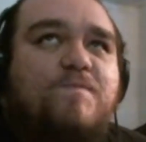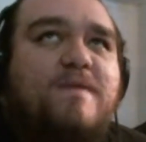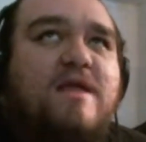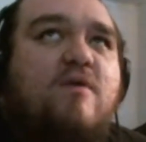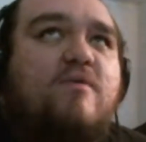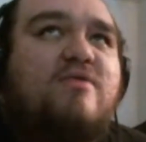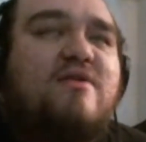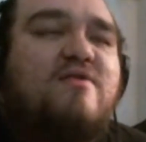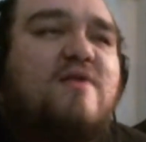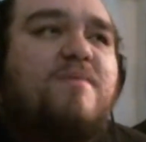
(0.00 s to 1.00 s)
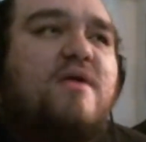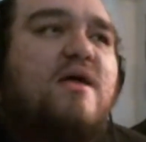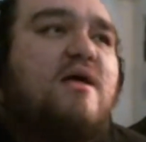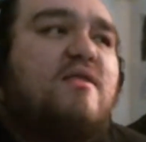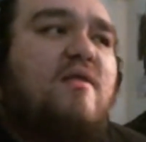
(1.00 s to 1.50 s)
You know,
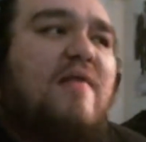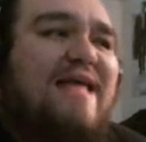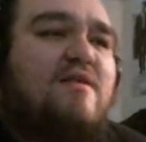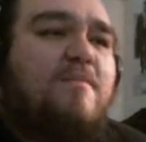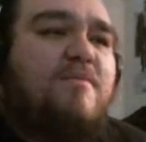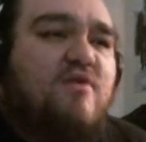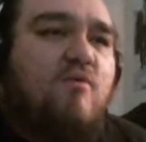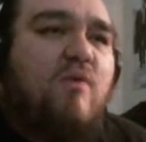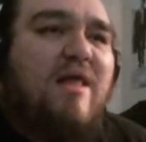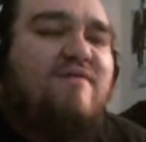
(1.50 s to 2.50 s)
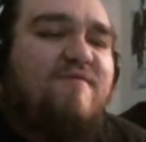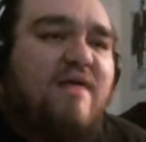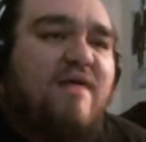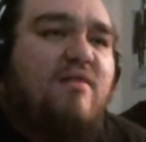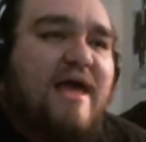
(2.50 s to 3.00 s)
the last episode, while it
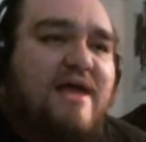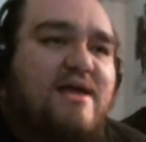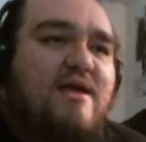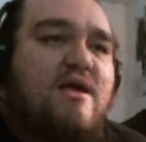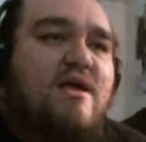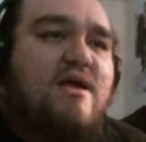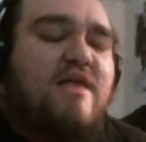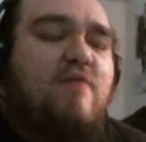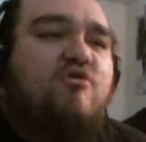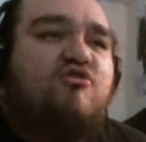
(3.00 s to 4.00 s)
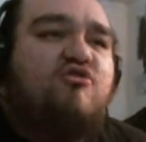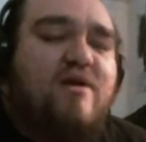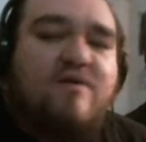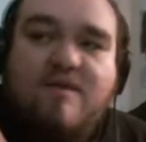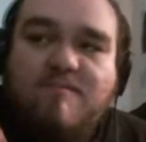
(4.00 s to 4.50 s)
felt like they were
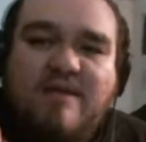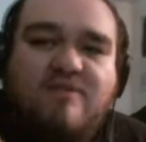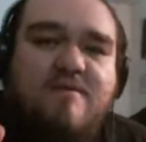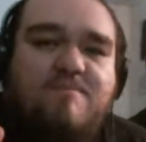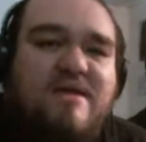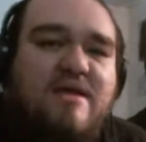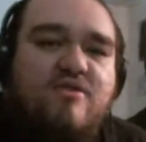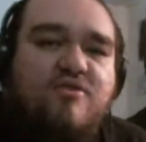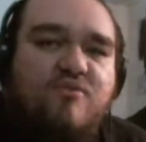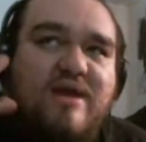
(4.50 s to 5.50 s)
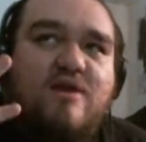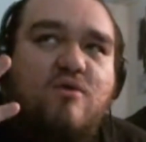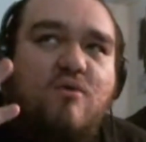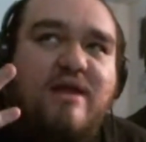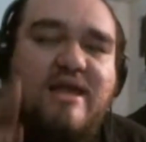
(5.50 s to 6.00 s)
strictly meant to be 3
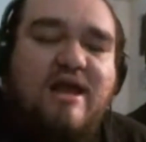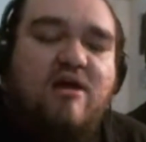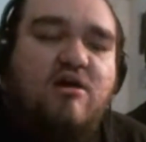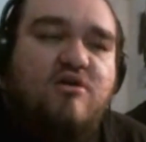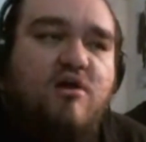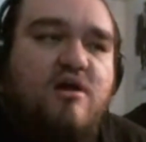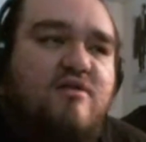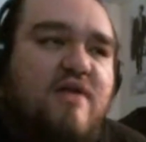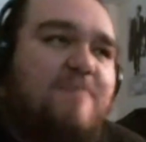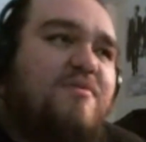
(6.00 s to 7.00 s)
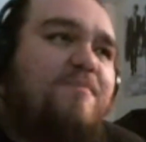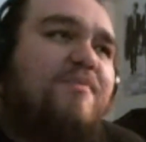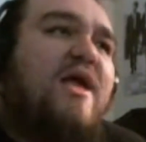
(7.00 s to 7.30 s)
annoying character archetypes,